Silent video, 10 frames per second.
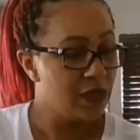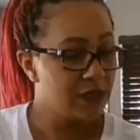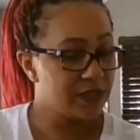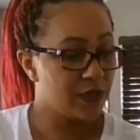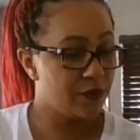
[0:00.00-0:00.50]

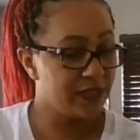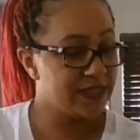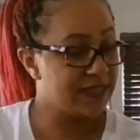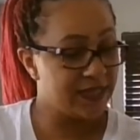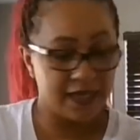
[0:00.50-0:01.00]
So let's
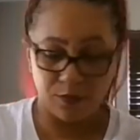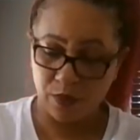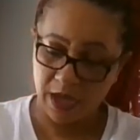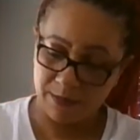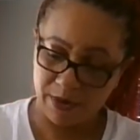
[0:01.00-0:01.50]
see
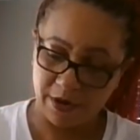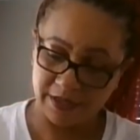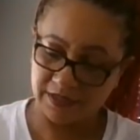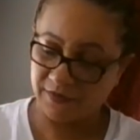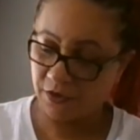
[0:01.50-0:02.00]
what
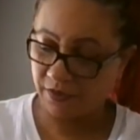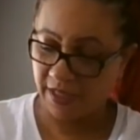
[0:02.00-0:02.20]
parts of your